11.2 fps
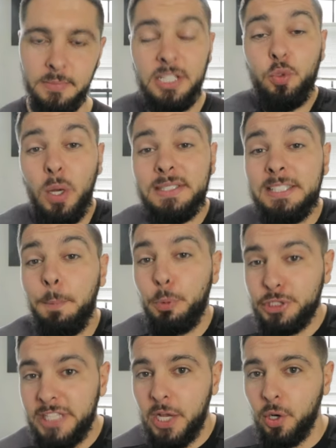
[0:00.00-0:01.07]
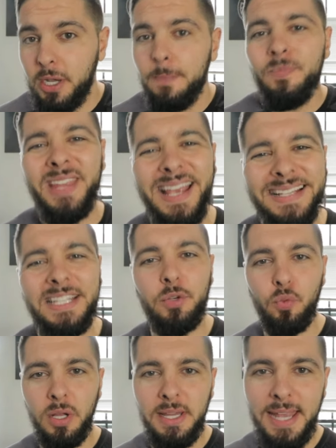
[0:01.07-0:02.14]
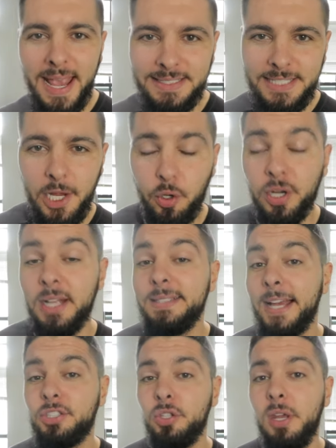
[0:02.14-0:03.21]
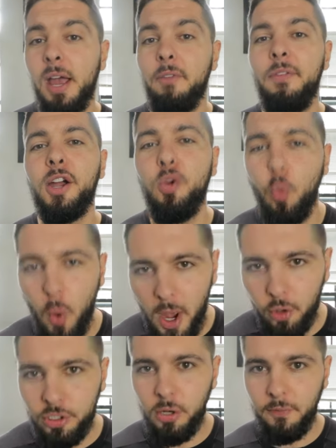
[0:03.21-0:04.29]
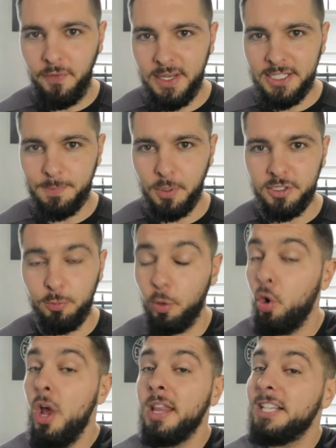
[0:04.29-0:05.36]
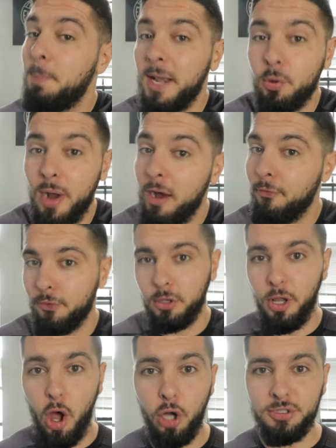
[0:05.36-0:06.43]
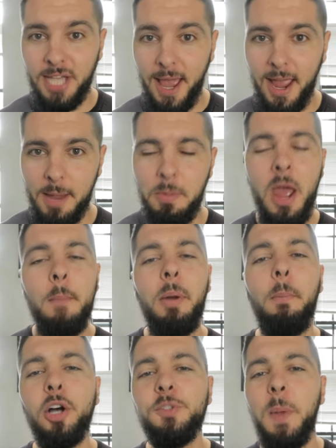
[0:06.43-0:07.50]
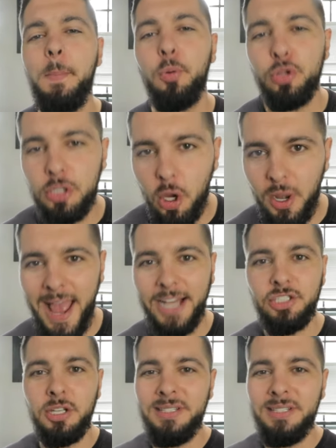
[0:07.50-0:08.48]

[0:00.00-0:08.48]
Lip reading: This one simple secret isn't really a secret. It's actually a very well-known fitness principle that's been around for a long time, but most people don't actually